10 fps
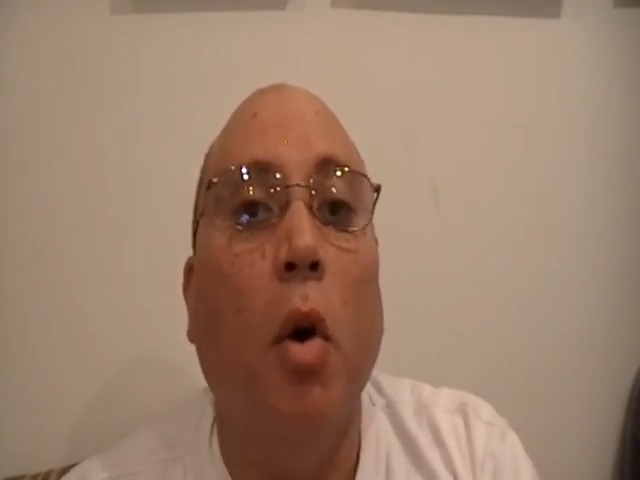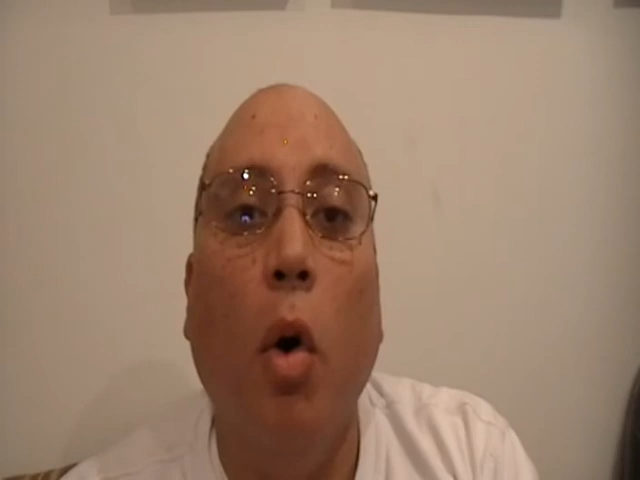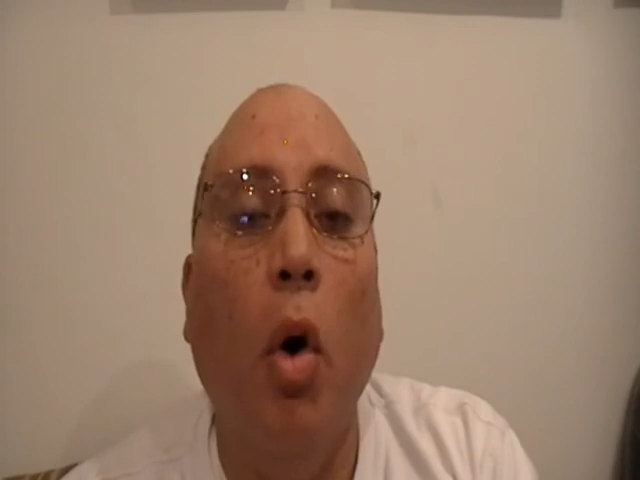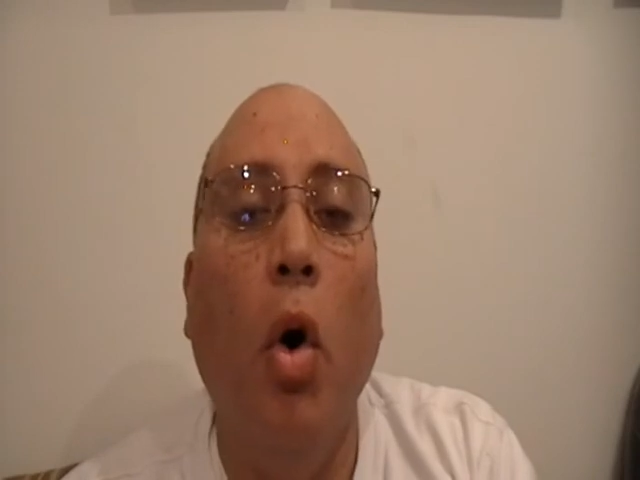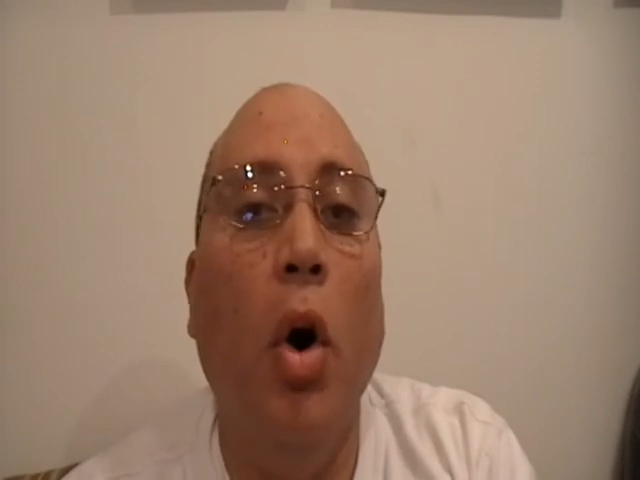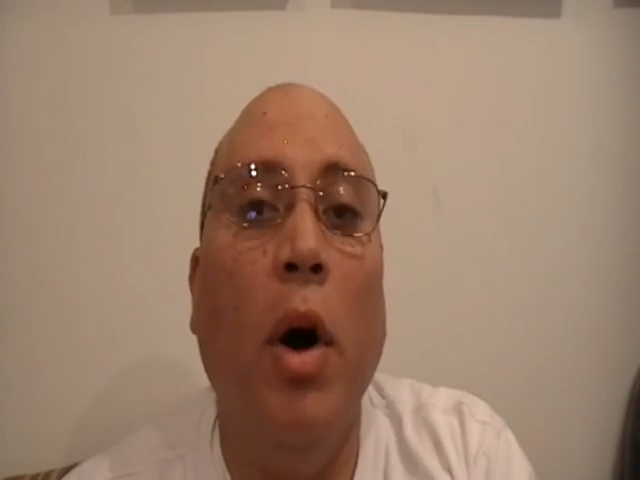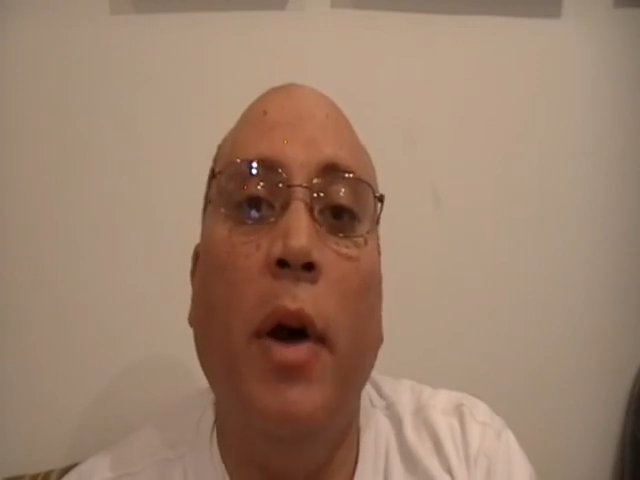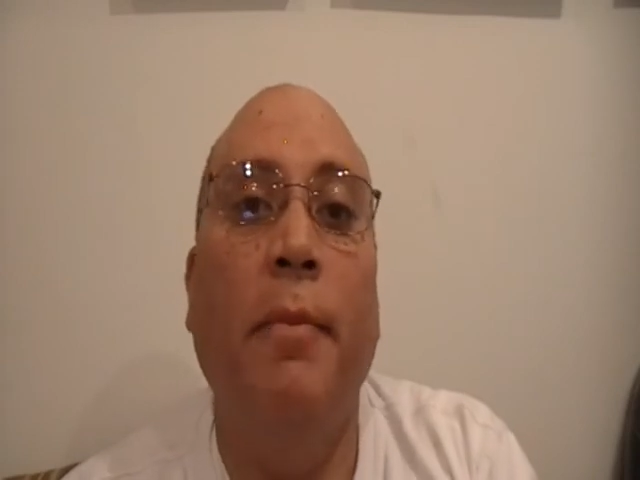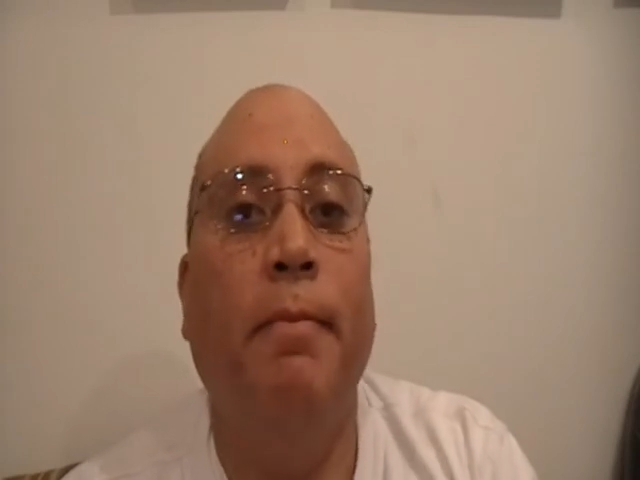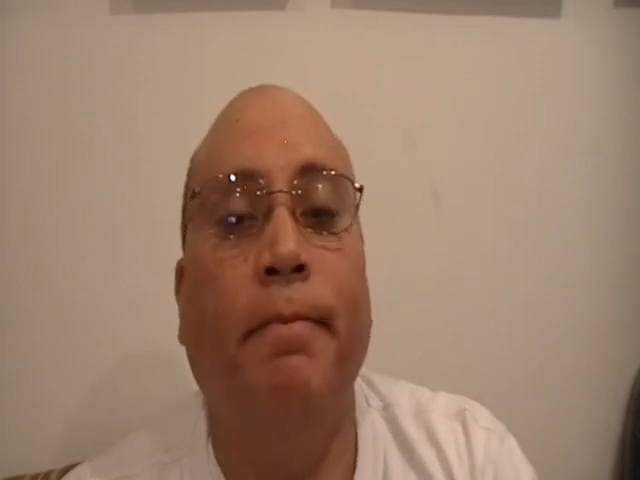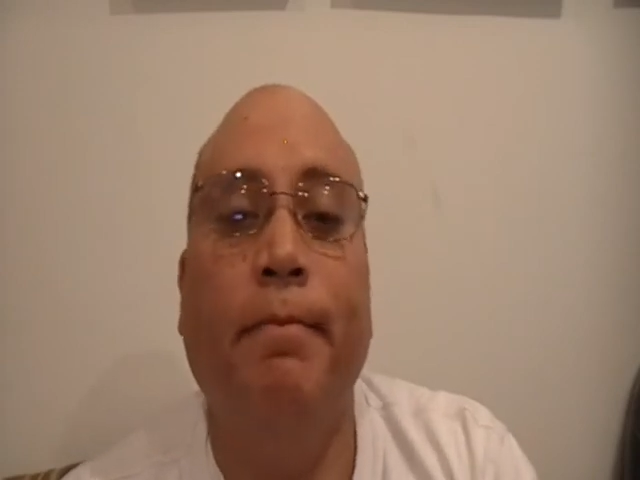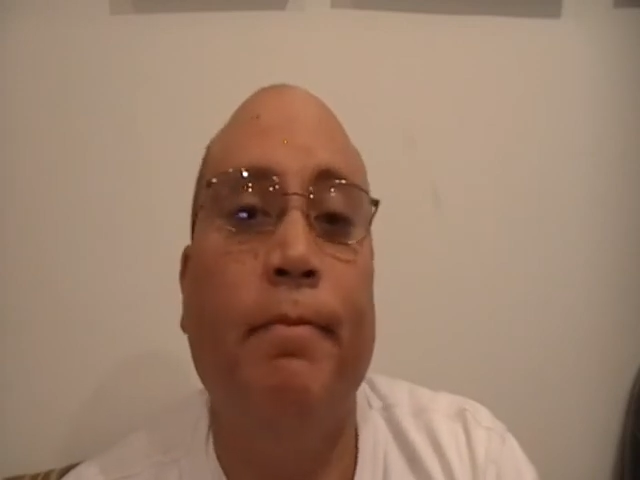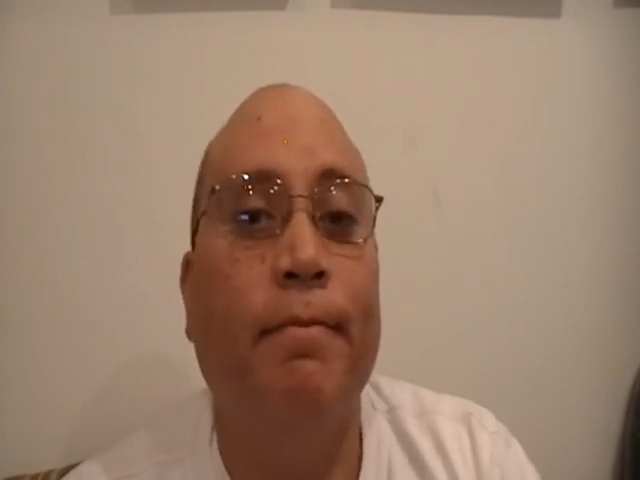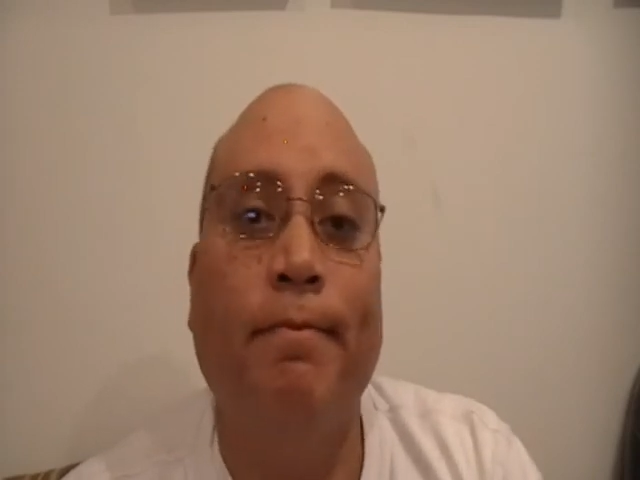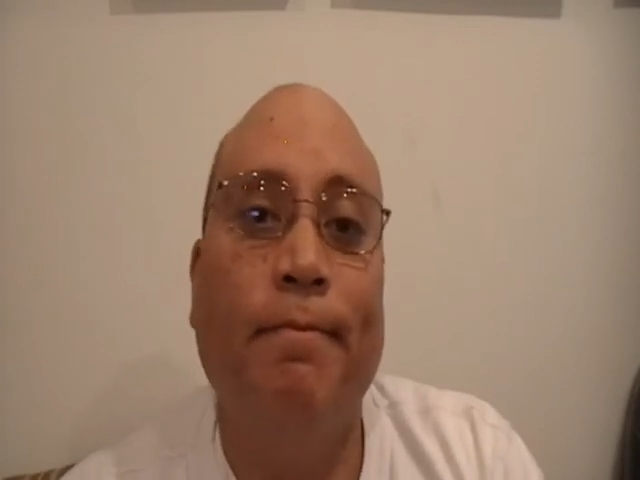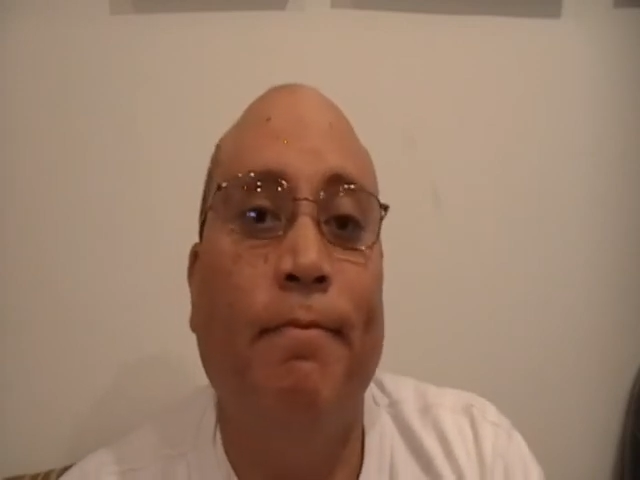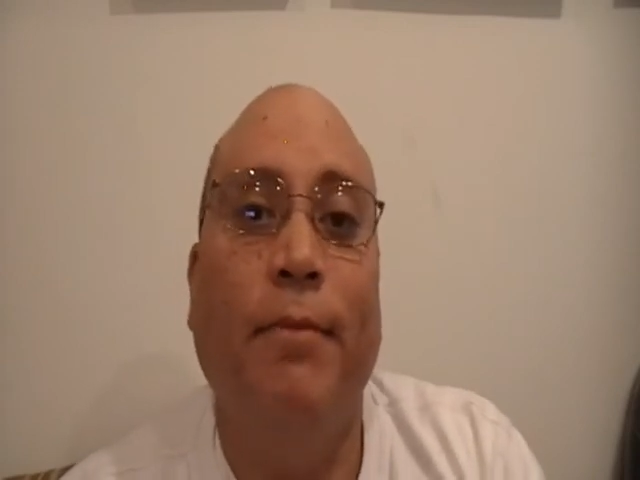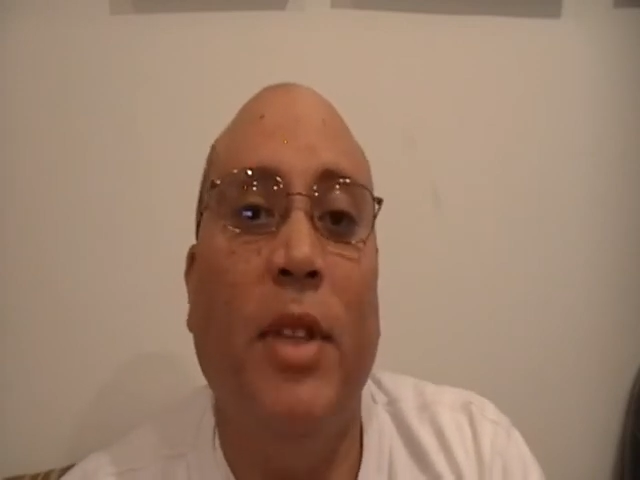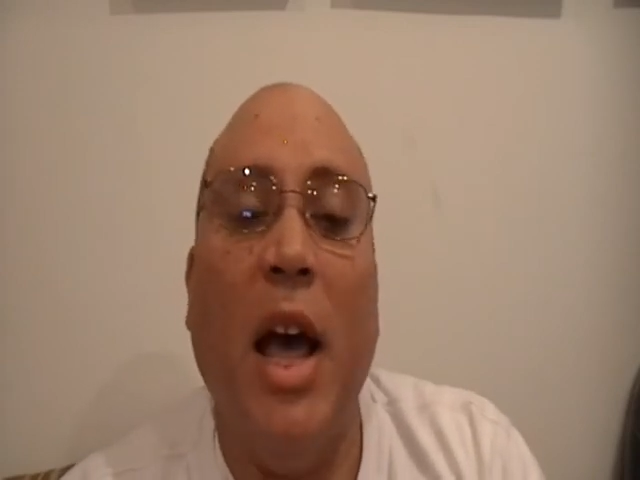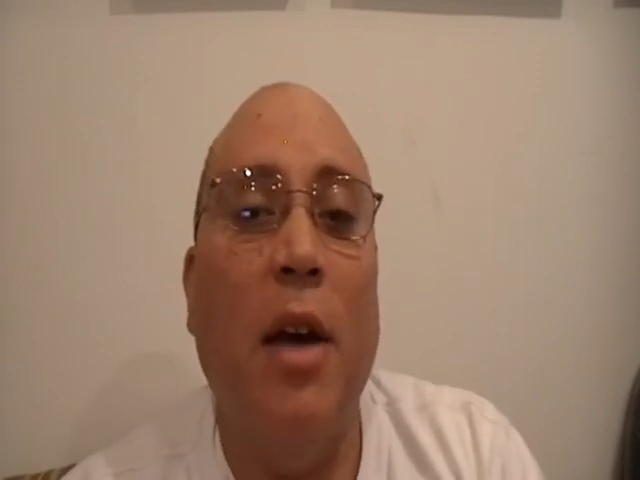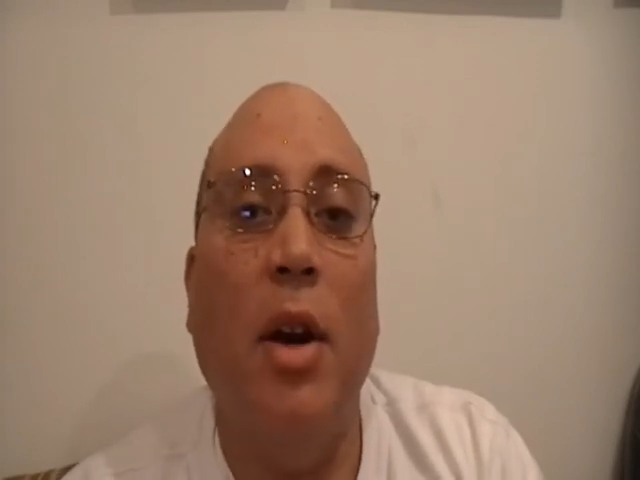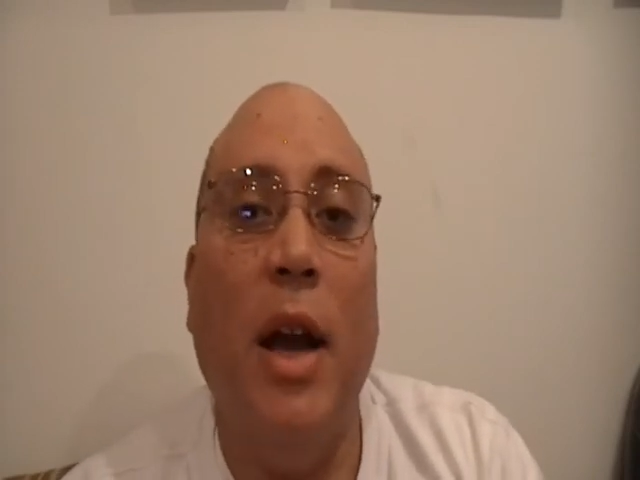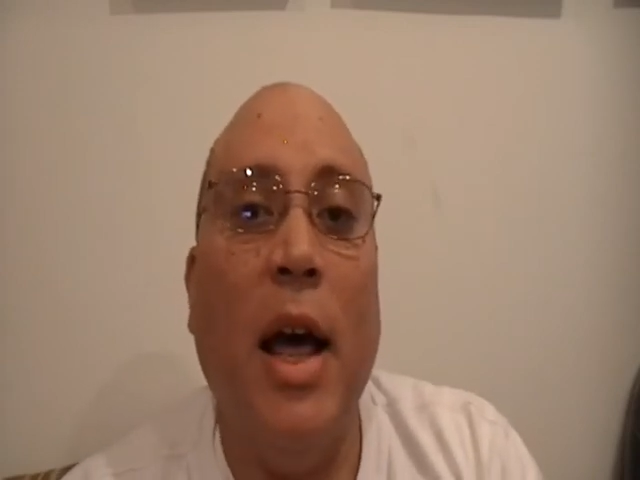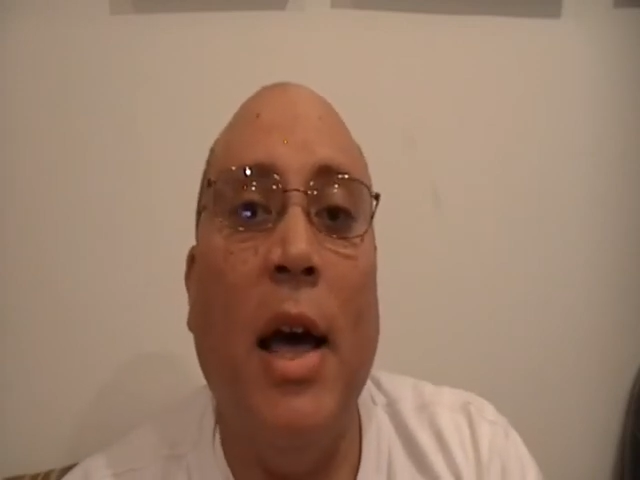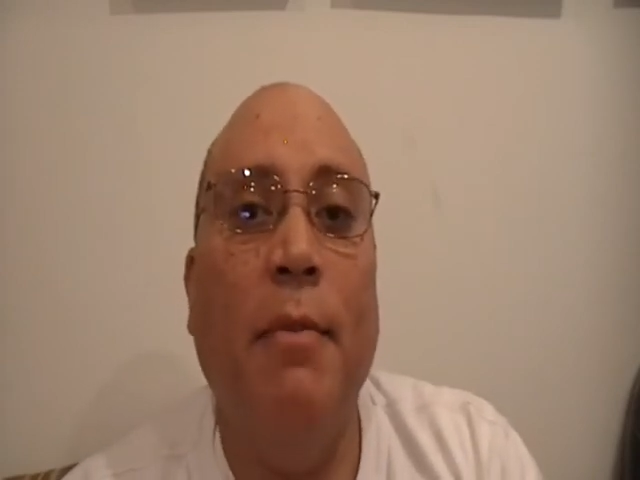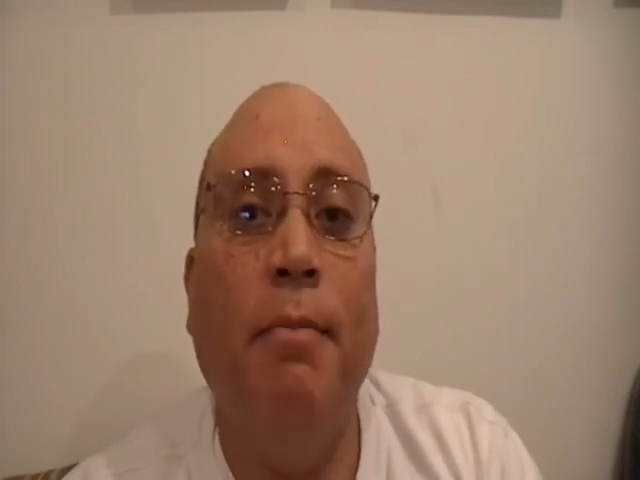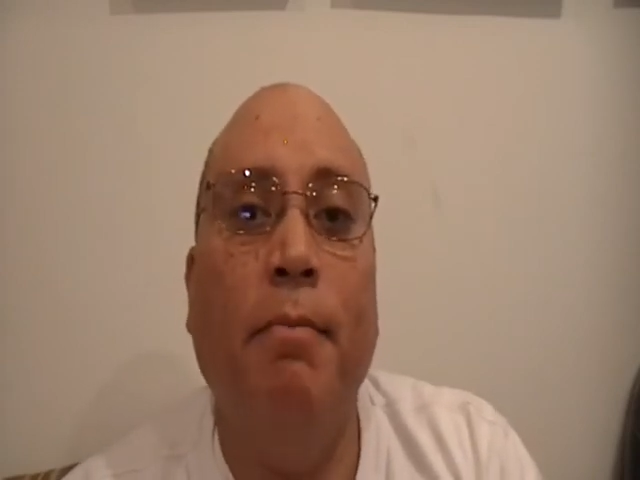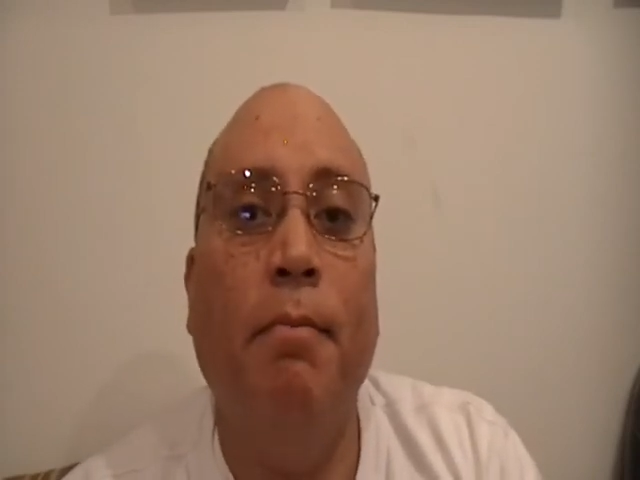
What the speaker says: or down the line,